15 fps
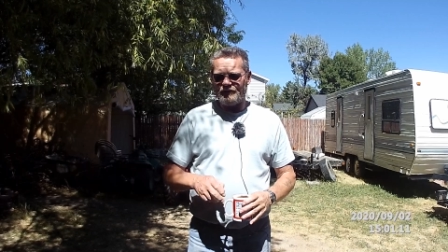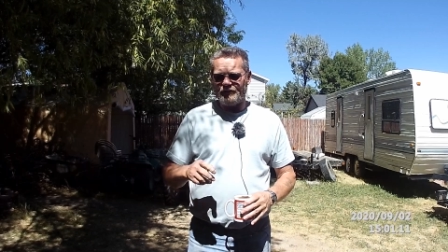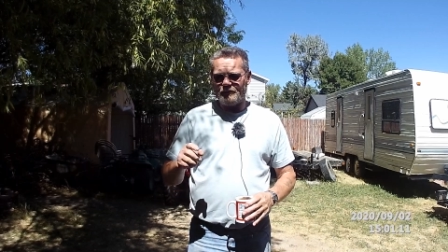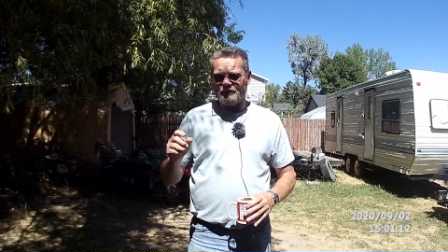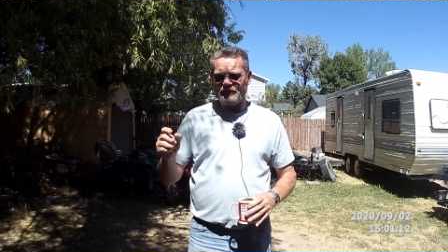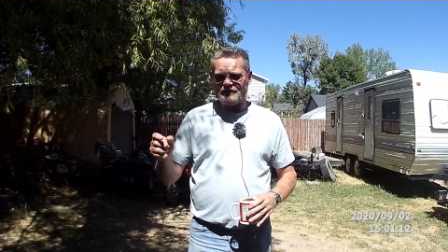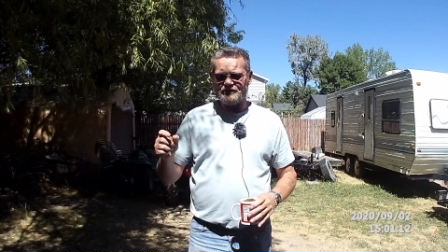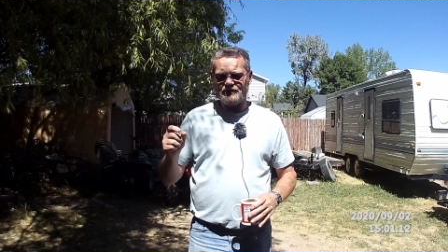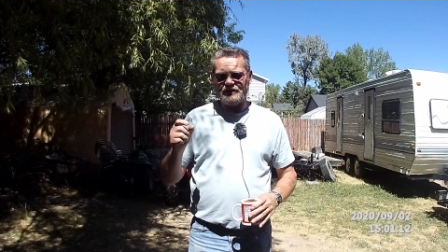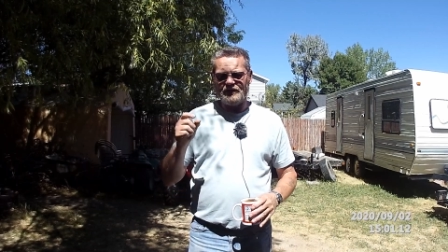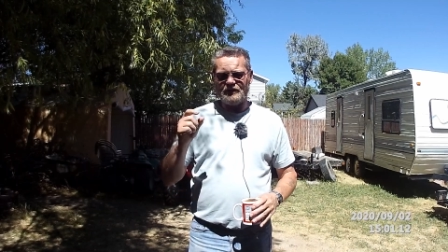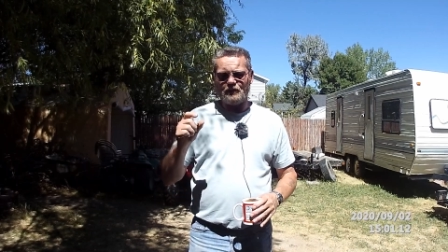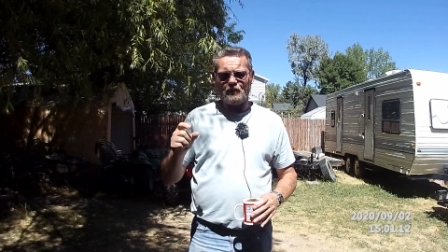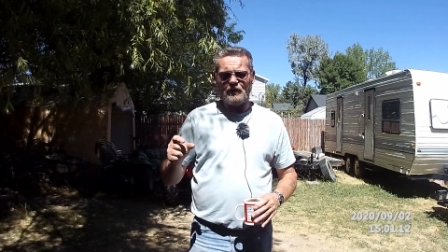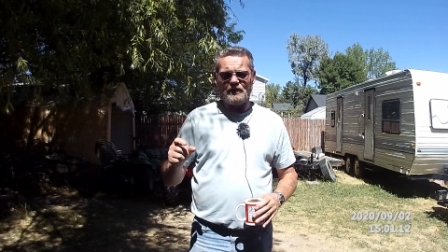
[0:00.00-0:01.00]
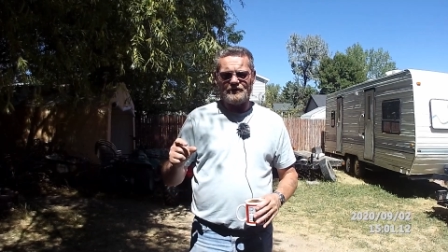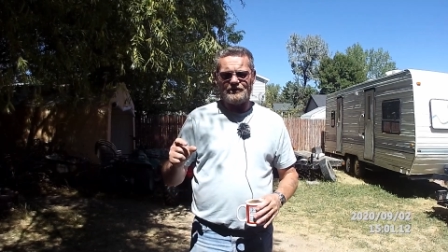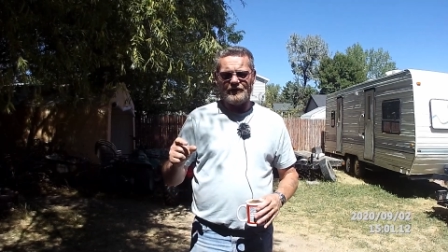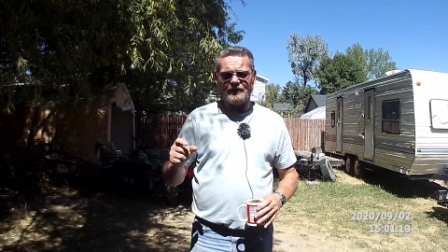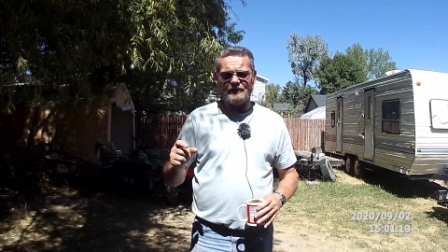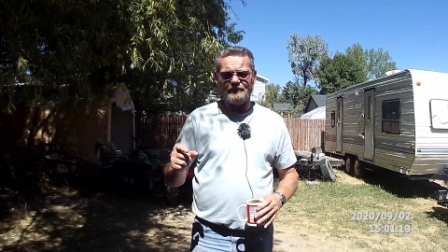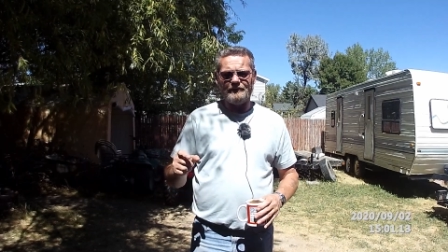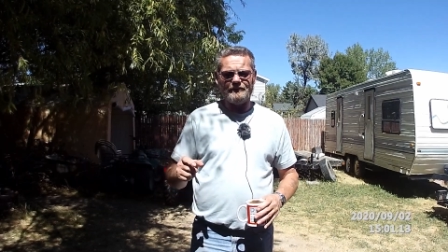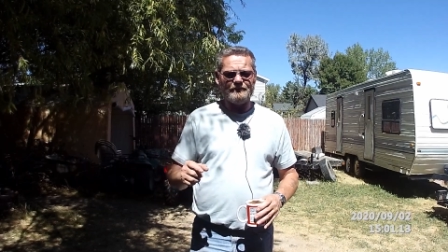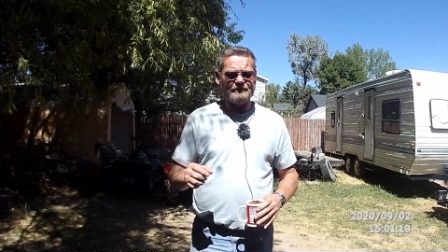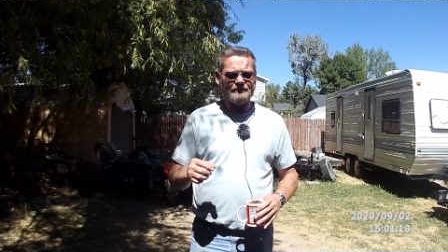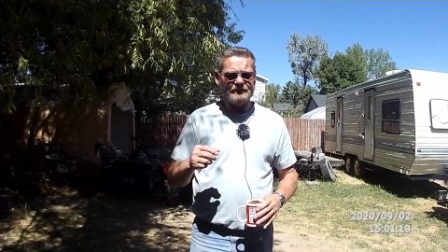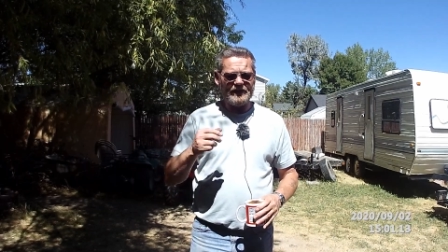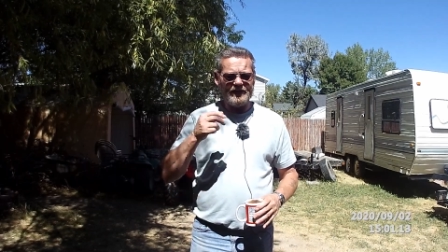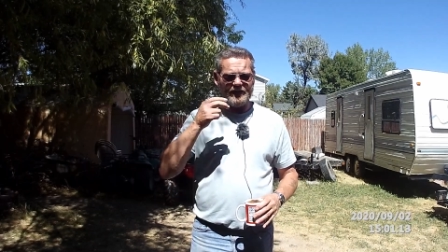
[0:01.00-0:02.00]
from listening and watching.
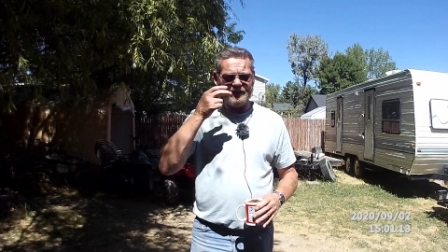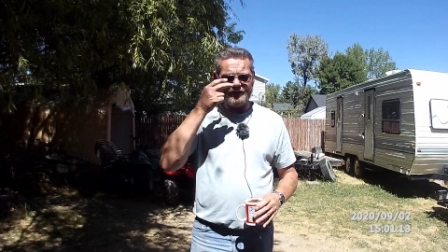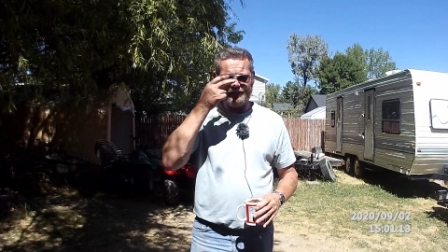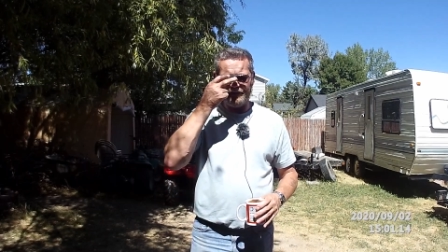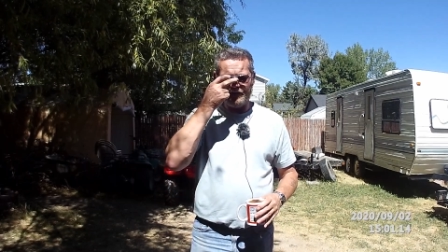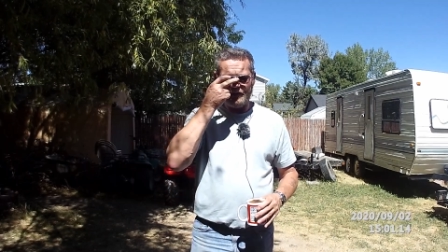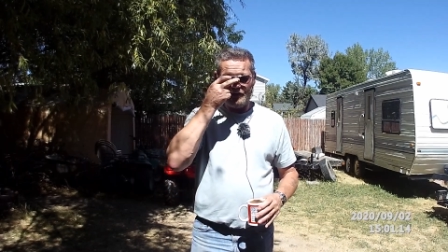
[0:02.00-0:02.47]
And